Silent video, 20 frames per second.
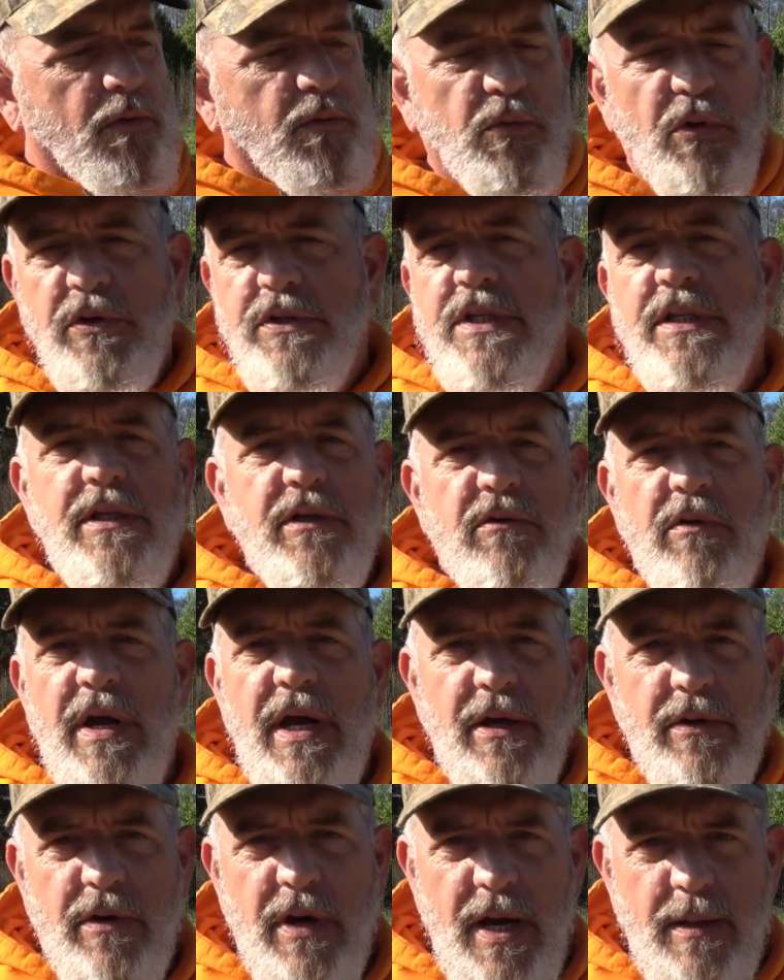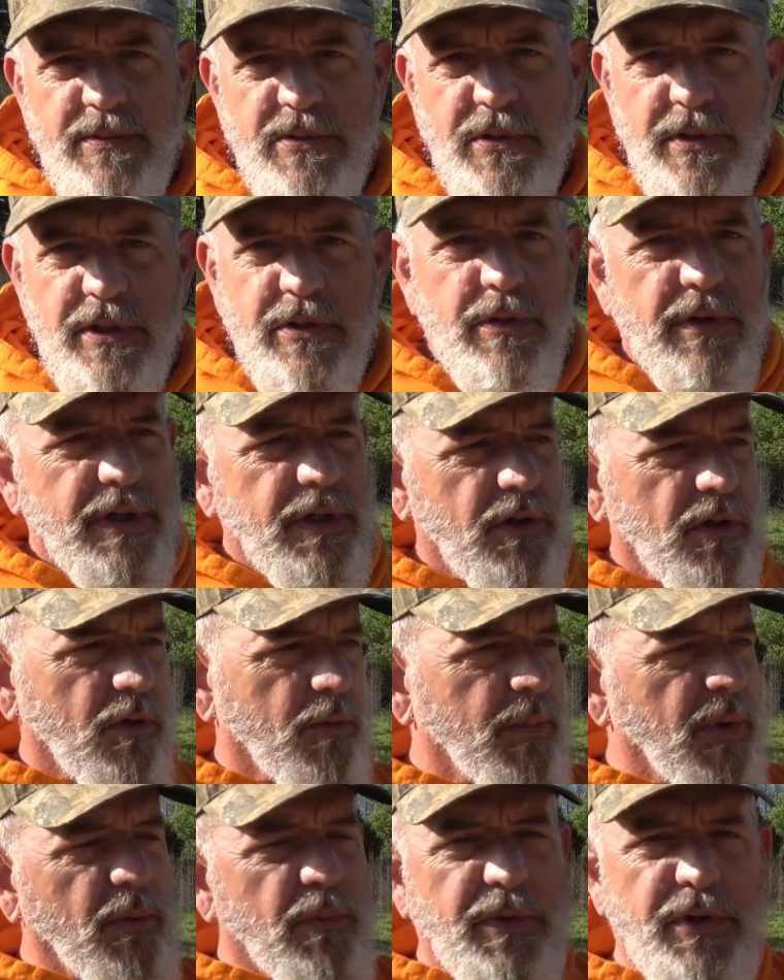Roots in the ground are absolutely
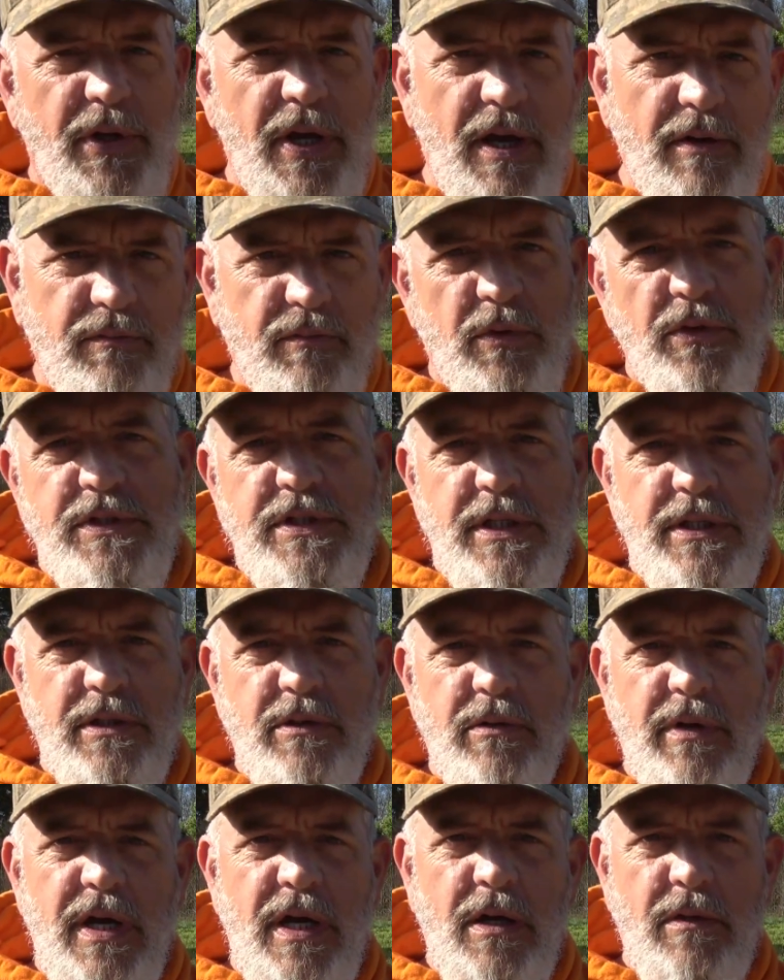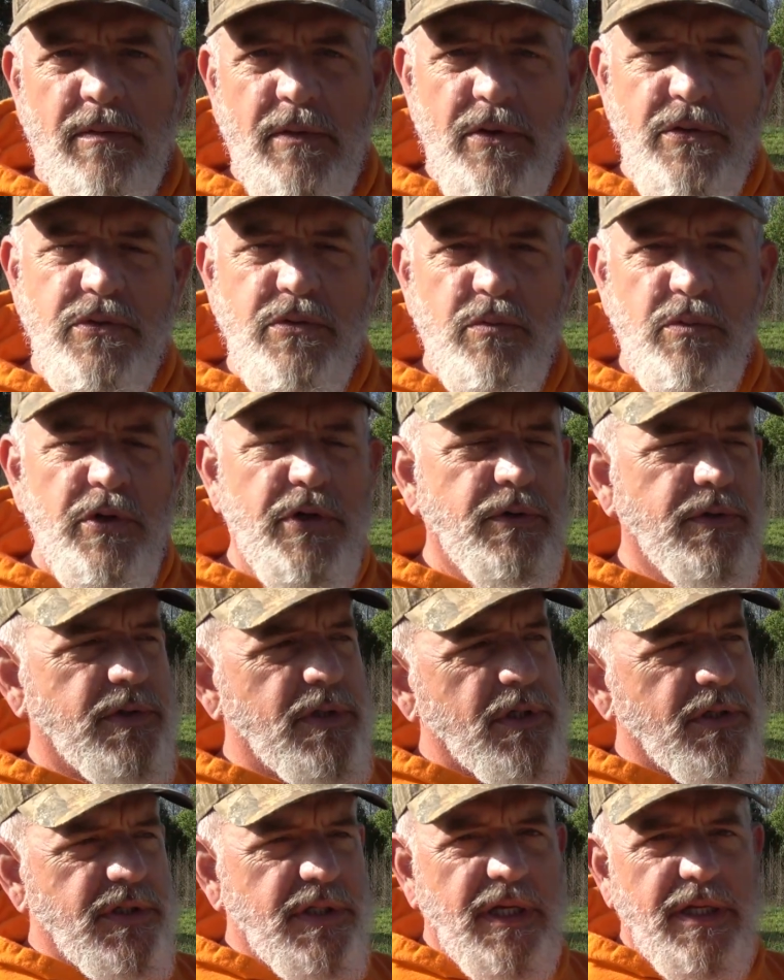critical, but when you have roots in the ground, those
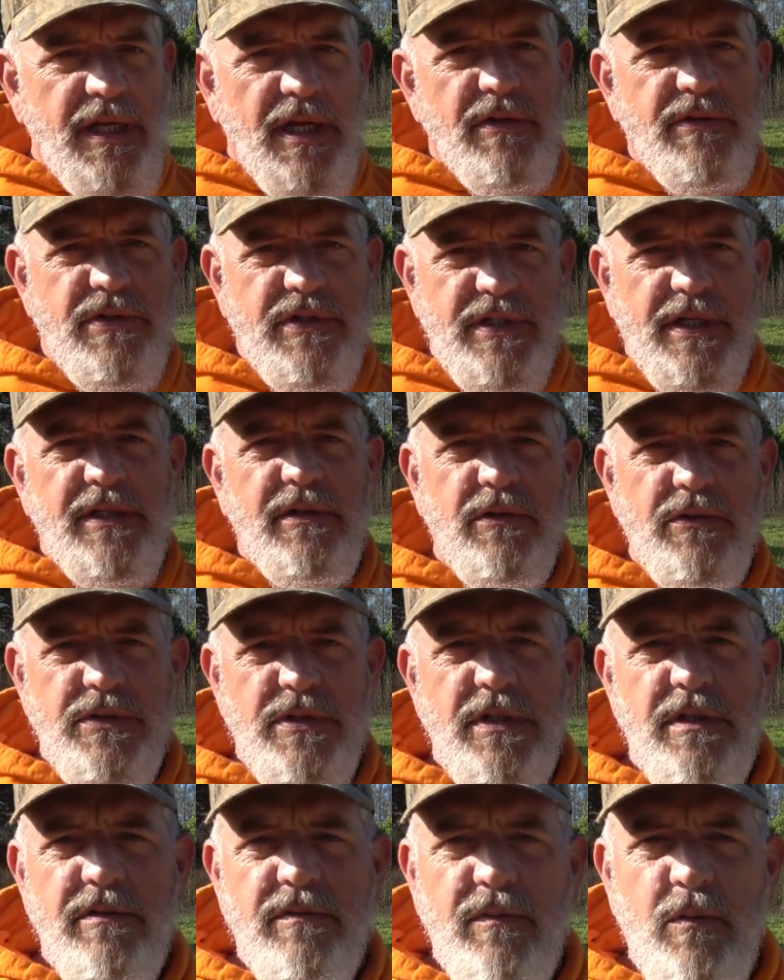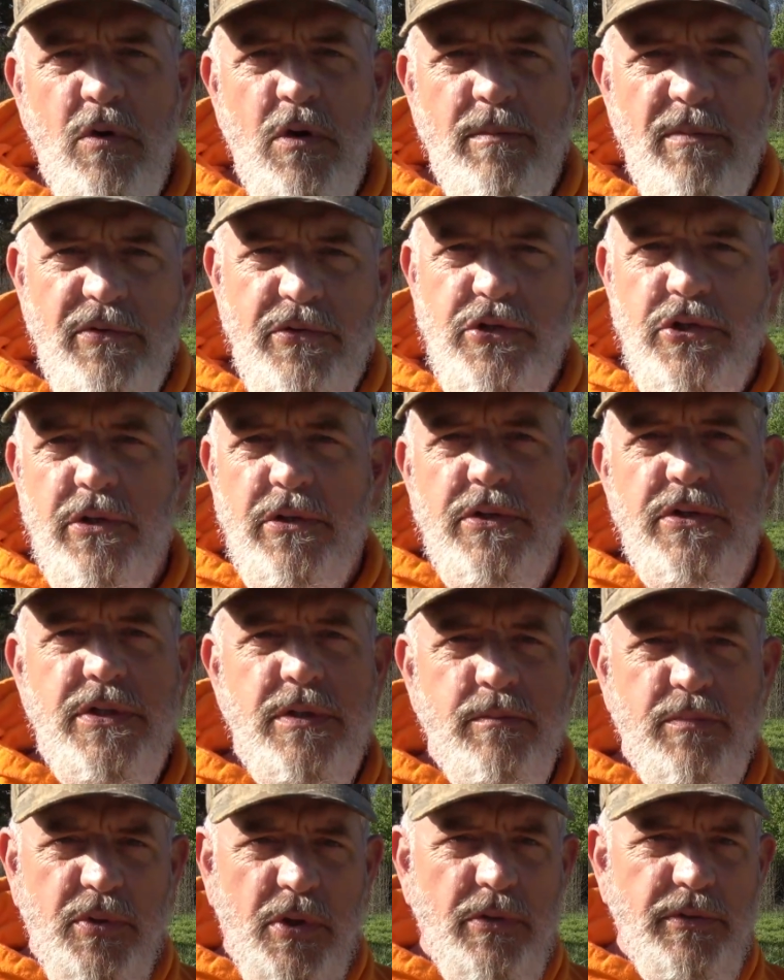roots send out signals in the form of sugars
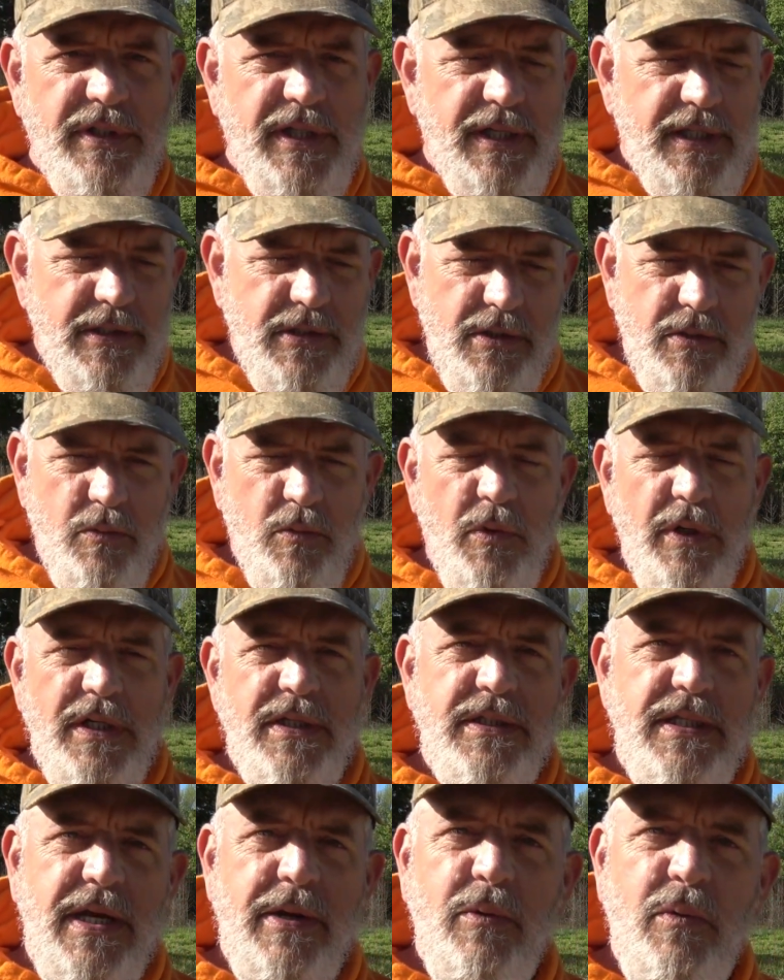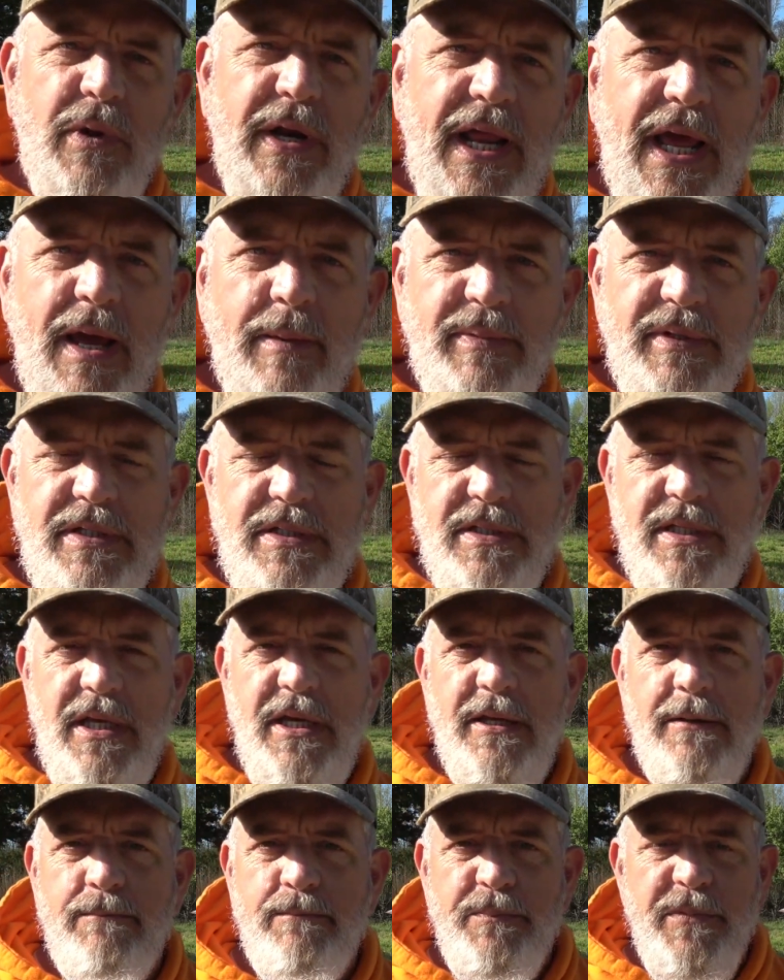and proteins. And what happens
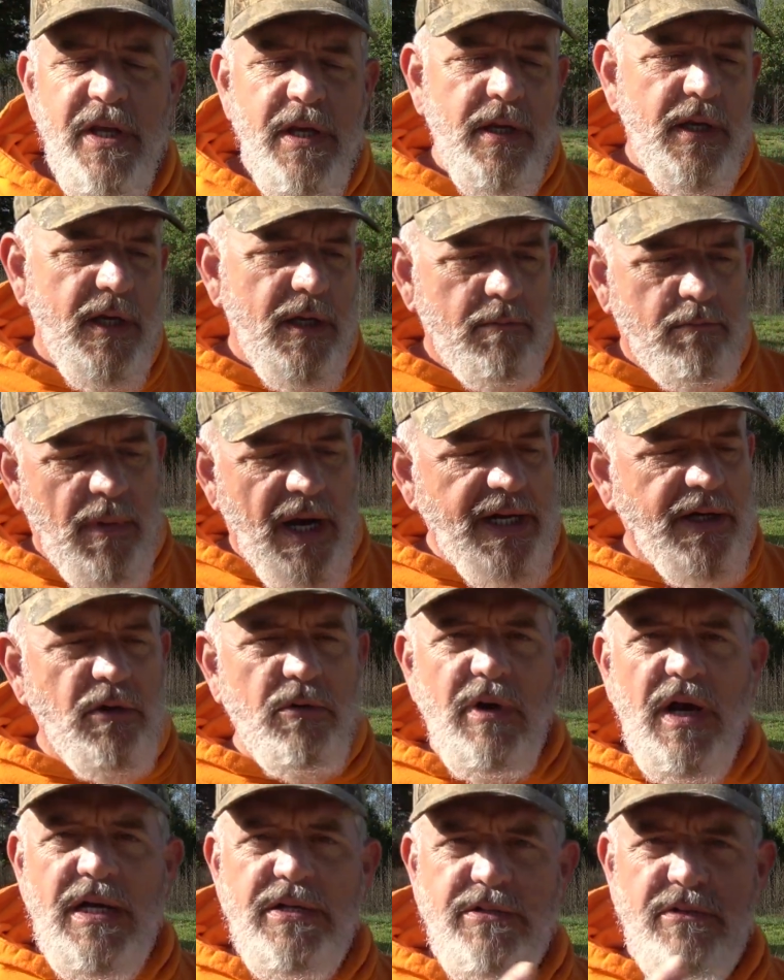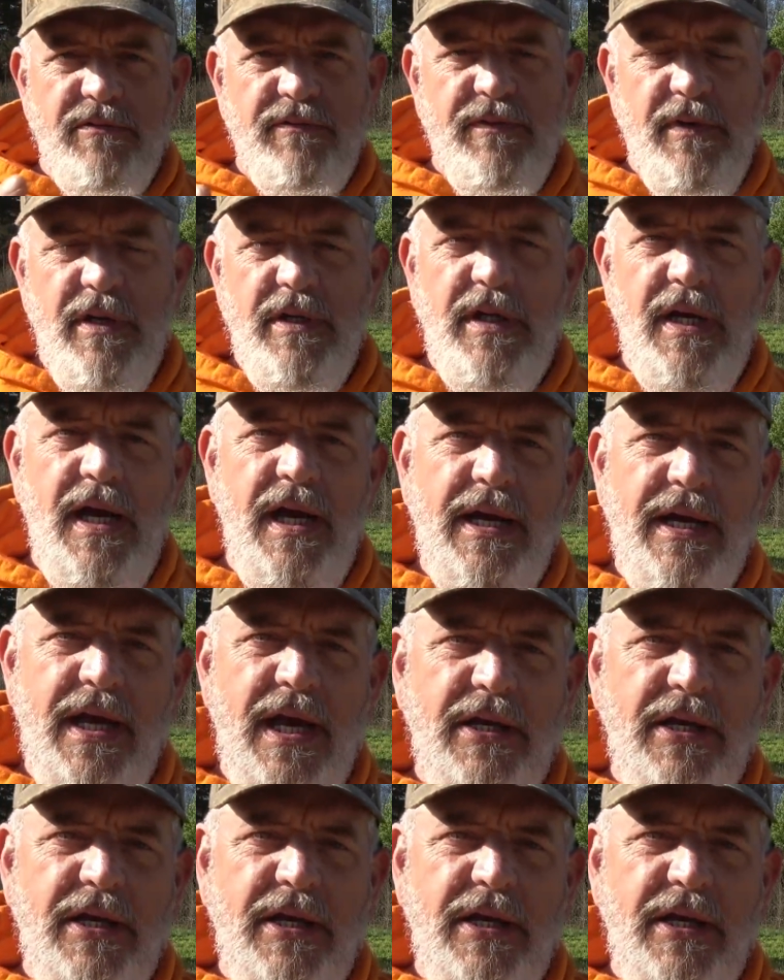then? Mycorrhizal fungi